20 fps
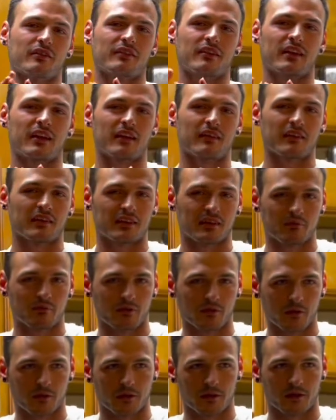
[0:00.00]
that I like to
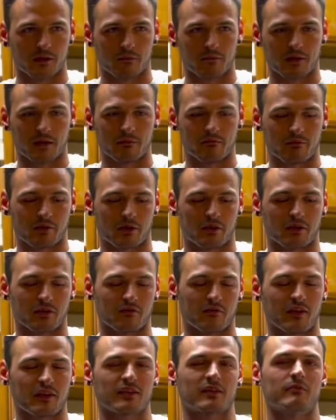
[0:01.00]
put in my brownie
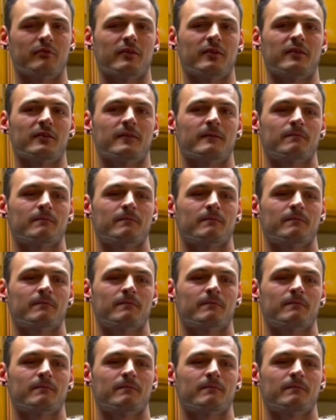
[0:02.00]
recipes.